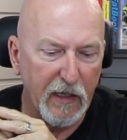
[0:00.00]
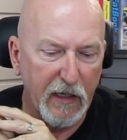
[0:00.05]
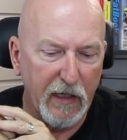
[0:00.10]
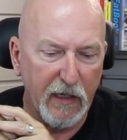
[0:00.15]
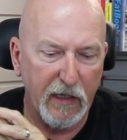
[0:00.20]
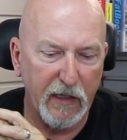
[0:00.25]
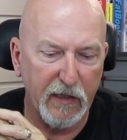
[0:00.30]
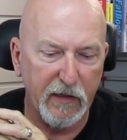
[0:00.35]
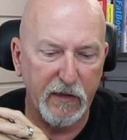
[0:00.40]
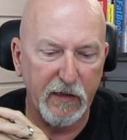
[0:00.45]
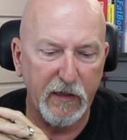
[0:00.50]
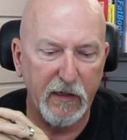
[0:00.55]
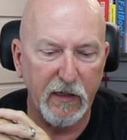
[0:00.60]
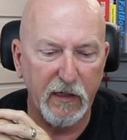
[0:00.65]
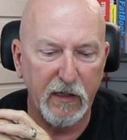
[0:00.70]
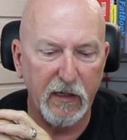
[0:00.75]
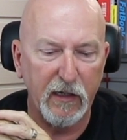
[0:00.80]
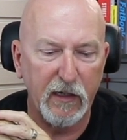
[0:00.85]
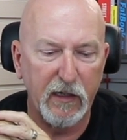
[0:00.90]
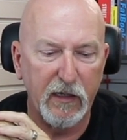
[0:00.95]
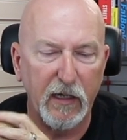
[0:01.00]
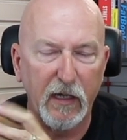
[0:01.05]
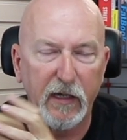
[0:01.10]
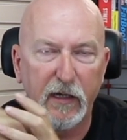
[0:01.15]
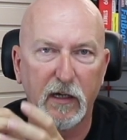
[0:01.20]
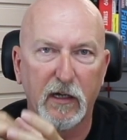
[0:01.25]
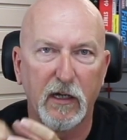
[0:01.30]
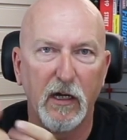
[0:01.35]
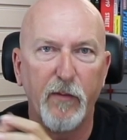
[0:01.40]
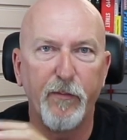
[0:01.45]
and he got
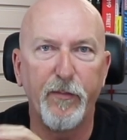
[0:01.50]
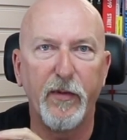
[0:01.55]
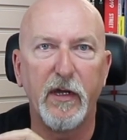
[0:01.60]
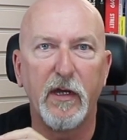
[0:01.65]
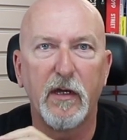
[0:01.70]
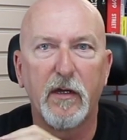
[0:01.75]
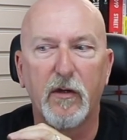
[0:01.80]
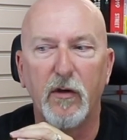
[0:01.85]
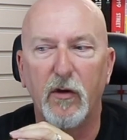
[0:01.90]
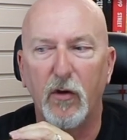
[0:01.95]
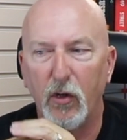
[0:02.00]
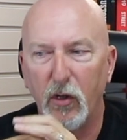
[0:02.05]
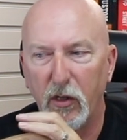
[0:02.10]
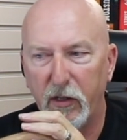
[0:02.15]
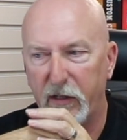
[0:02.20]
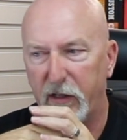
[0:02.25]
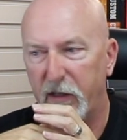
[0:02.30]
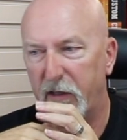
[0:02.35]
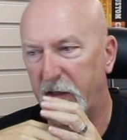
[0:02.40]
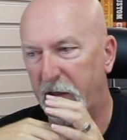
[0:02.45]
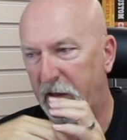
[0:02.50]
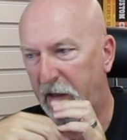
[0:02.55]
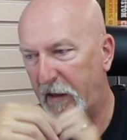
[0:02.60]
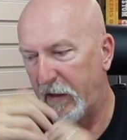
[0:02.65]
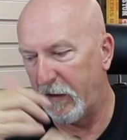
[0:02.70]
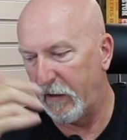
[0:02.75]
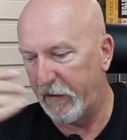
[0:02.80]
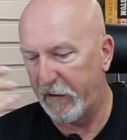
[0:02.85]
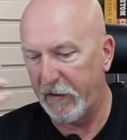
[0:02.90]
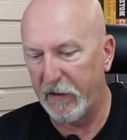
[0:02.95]
a company called
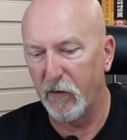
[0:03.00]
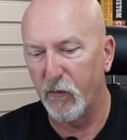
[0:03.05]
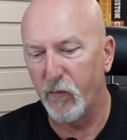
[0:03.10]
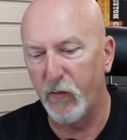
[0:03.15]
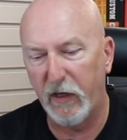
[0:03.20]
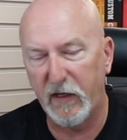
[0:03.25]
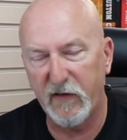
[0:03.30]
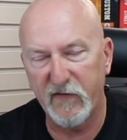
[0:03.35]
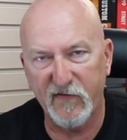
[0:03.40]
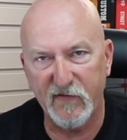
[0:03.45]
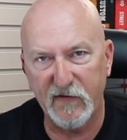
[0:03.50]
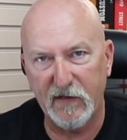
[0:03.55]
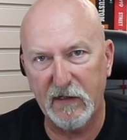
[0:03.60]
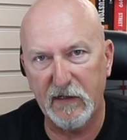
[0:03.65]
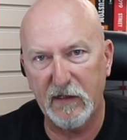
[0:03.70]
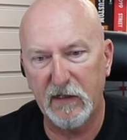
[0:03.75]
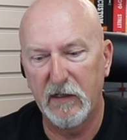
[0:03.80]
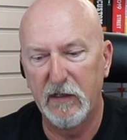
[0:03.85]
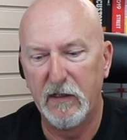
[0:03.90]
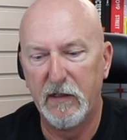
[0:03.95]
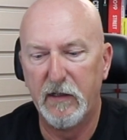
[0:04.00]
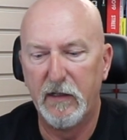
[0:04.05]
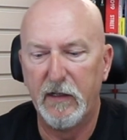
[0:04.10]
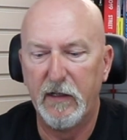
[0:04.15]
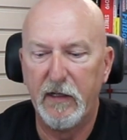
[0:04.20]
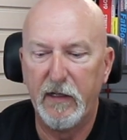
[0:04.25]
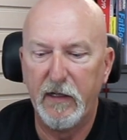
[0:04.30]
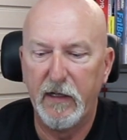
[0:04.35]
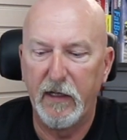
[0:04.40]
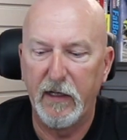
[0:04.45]
Hellinge Racing,
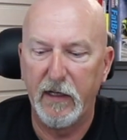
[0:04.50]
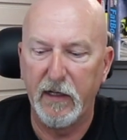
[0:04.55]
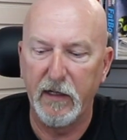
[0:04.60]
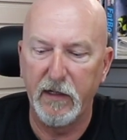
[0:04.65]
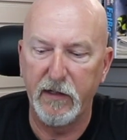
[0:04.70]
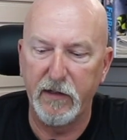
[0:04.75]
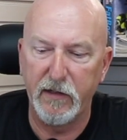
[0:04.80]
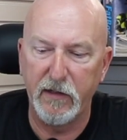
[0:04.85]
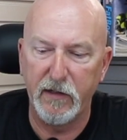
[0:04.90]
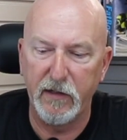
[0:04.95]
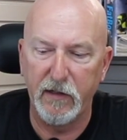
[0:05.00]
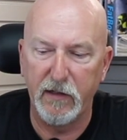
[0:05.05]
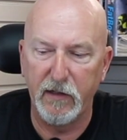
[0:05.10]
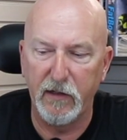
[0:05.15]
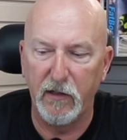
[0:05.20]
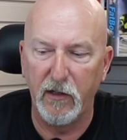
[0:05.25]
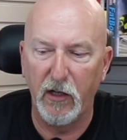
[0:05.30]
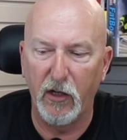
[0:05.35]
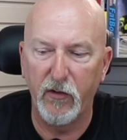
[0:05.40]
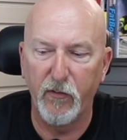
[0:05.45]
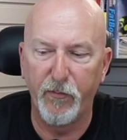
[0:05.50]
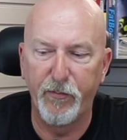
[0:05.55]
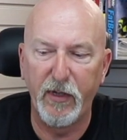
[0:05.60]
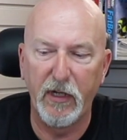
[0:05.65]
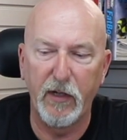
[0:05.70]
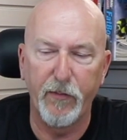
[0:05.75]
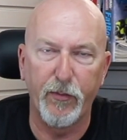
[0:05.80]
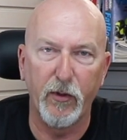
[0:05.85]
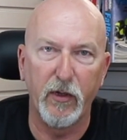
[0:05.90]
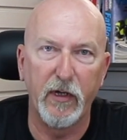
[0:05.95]
and a lot of
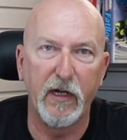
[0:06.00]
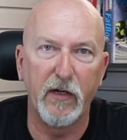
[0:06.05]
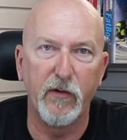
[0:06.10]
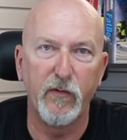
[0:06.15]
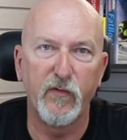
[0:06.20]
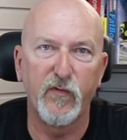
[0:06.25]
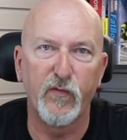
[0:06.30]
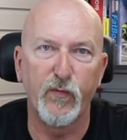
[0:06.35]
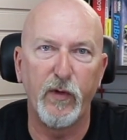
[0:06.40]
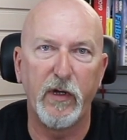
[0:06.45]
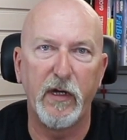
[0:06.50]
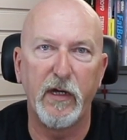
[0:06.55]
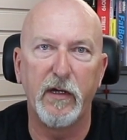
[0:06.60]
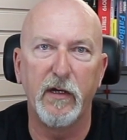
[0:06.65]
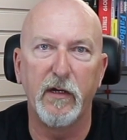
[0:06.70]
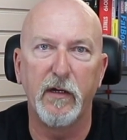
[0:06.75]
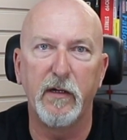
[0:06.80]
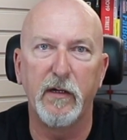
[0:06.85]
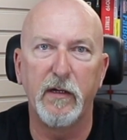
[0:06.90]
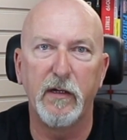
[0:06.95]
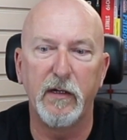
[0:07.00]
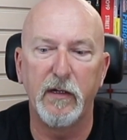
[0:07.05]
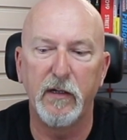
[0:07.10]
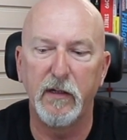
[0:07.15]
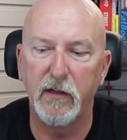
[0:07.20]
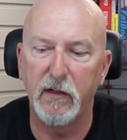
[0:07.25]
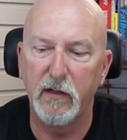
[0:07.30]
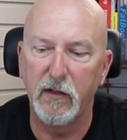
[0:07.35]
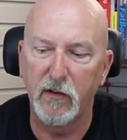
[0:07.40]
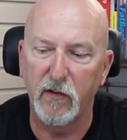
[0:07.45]
people here in
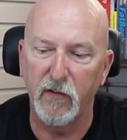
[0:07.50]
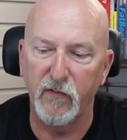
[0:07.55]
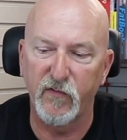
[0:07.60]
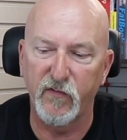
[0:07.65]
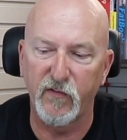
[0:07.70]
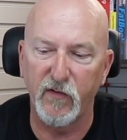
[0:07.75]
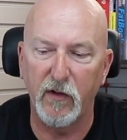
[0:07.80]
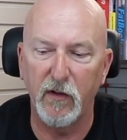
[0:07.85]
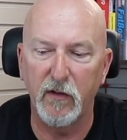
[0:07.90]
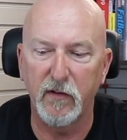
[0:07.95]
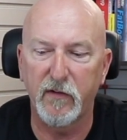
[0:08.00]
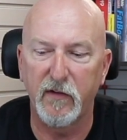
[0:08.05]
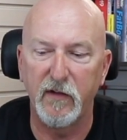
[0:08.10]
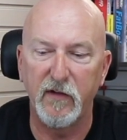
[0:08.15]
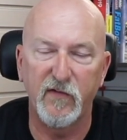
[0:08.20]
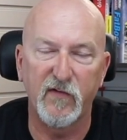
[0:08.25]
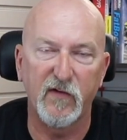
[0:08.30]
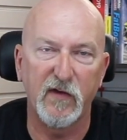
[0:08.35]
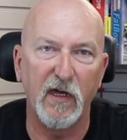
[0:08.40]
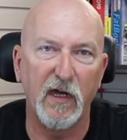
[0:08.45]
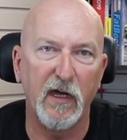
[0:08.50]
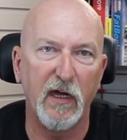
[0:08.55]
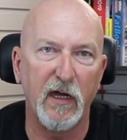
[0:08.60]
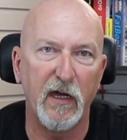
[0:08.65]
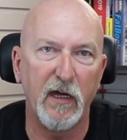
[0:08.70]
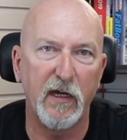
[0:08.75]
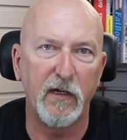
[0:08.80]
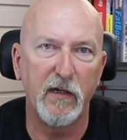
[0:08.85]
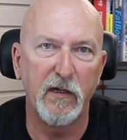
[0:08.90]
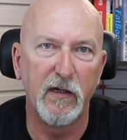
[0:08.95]
Sweden consult this
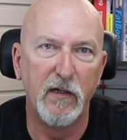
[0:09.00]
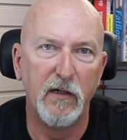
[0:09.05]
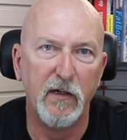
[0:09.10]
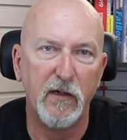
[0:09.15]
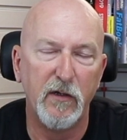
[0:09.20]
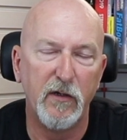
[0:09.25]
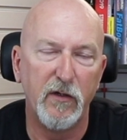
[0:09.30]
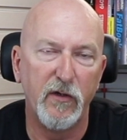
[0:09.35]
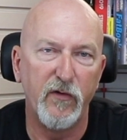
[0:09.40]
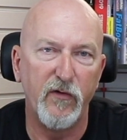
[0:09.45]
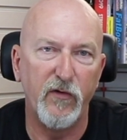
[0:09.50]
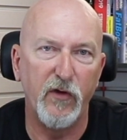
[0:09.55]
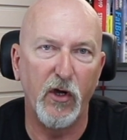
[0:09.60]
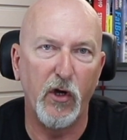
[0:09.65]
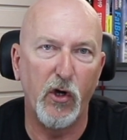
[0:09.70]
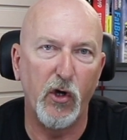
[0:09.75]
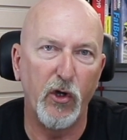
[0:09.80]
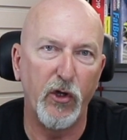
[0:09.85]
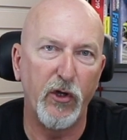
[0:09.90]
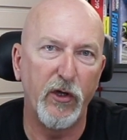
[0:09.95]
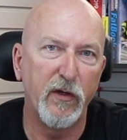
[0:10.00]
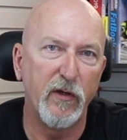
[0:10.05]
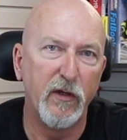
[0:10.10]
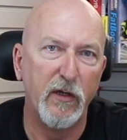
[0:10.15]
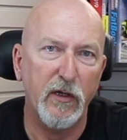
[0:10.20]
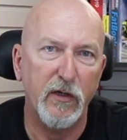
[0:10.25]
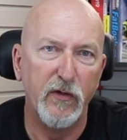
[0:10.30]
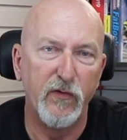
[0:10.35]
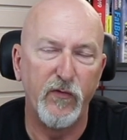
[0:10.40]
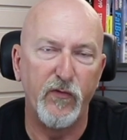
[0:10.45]
guy, Jan,
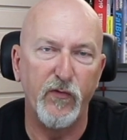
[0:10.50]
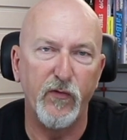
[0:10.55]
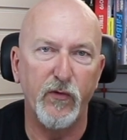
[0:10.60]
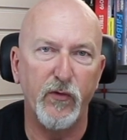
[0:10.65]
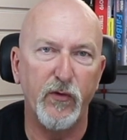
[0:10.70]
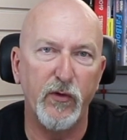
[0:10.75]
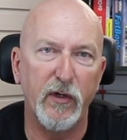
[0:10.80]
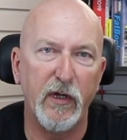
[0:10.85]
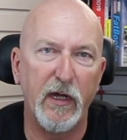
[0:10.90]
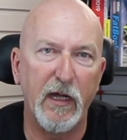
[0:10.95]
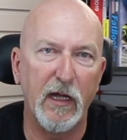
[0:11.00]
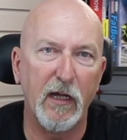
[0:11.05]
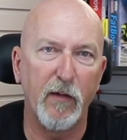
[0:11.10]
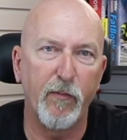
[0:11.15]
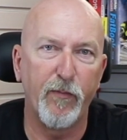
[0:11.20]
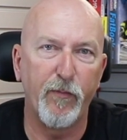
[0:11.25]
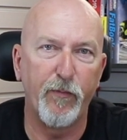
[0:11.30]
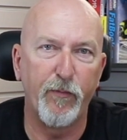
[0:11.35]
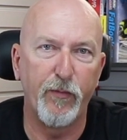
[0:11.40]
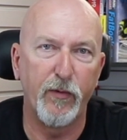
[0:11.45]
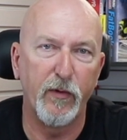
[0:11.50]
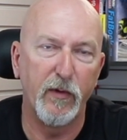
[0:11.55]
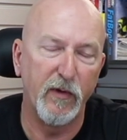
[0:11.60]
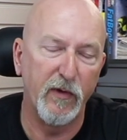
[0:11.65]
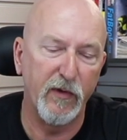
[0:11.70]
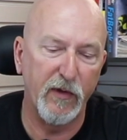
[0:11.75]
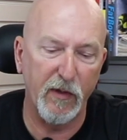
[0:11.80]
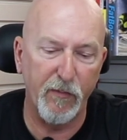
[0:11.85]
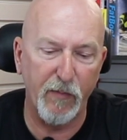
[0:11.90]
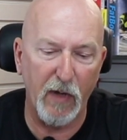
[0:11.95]
to help
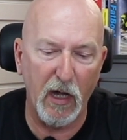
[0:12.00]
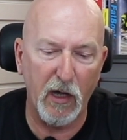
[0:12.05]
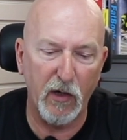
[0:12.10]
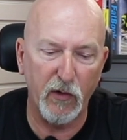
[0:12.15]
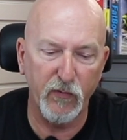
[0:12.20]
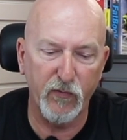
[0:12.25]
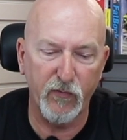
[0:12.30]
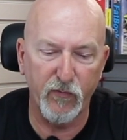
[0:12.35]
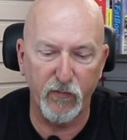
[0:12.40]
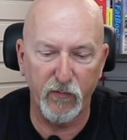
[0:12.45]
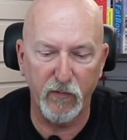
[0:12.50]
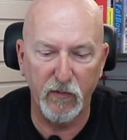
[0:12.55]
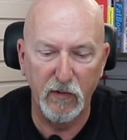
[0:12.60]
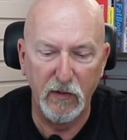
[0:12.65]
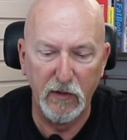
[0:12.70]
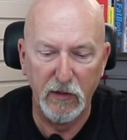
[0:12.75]
them out